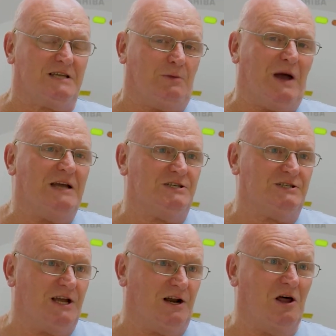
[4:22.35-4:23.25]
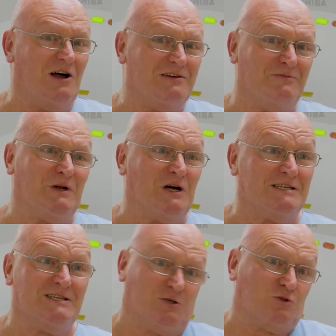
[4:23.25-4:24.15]
Our patients aren't alive, but I
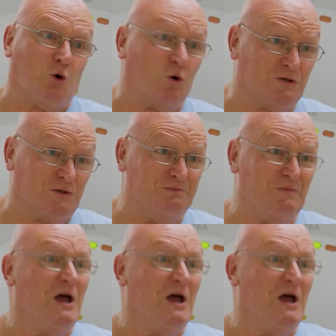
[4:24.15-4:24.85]
still talk to them.